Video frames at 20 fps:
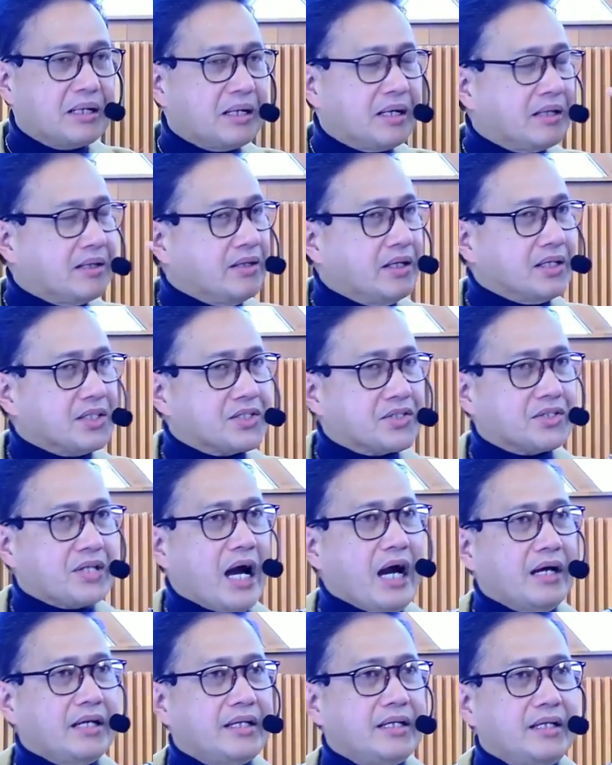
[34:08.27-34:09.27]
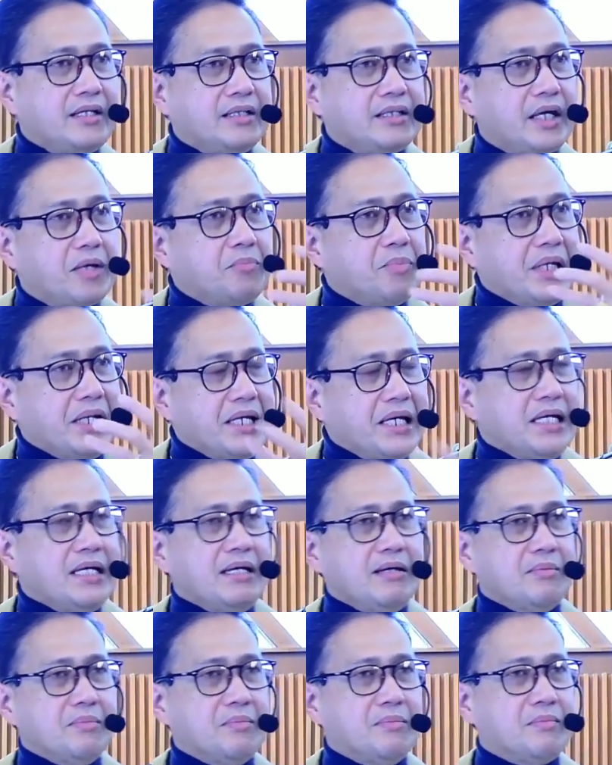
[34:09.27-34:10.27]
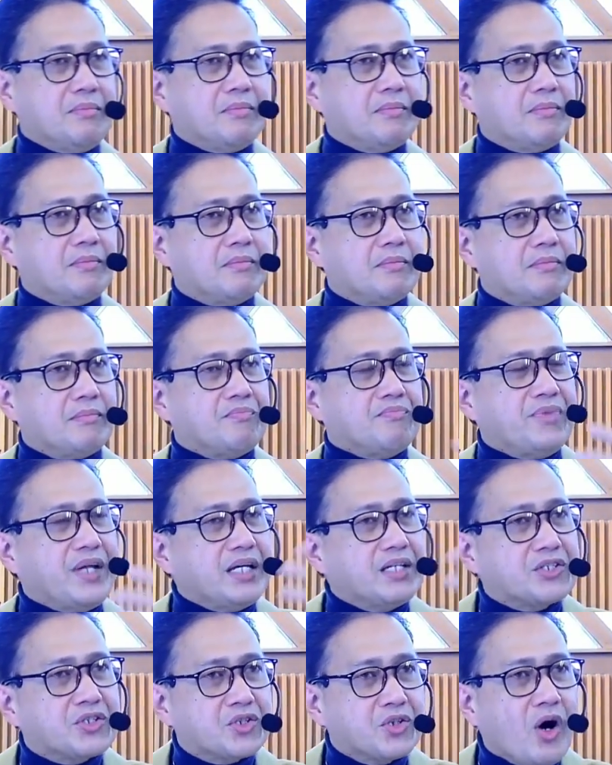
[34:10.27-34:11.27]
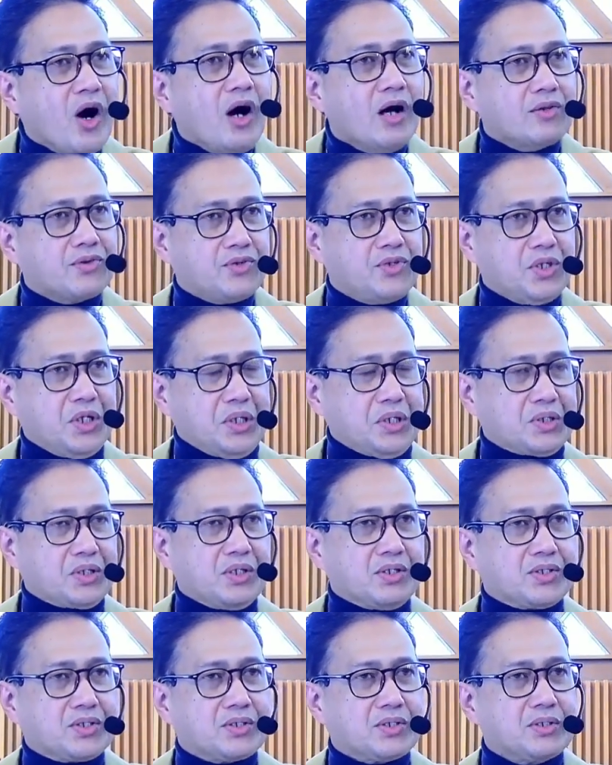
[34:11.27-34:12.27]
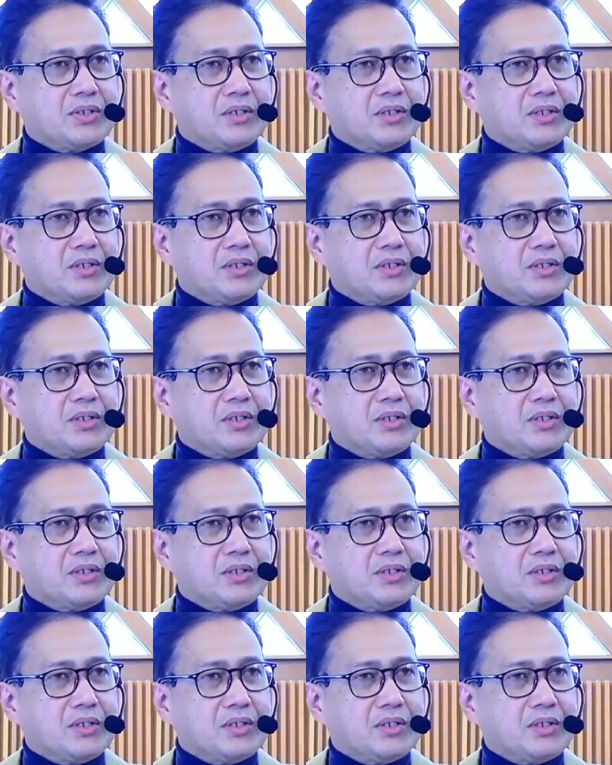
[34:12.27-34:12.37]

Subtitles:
they study, they believe, they sought Jesus.